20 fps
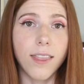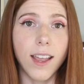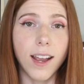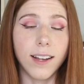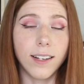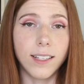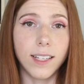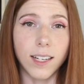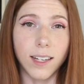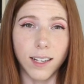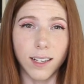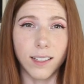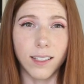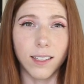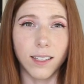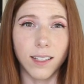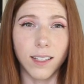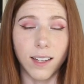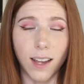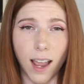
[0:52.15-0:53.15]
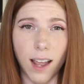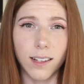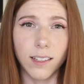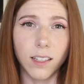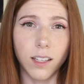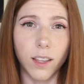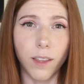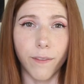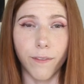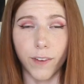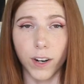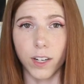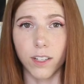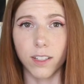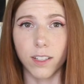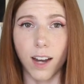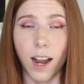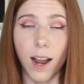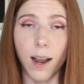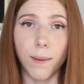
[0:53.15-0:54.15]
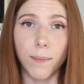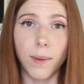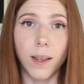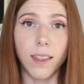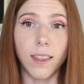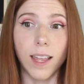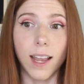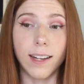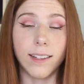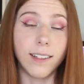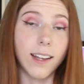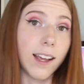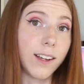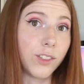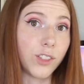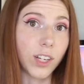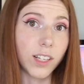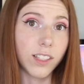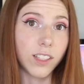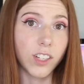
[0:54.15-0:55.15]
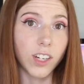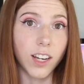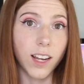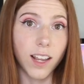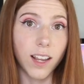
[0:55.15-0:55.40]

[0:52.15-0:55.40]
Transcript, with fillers: they didn't get the first time they digested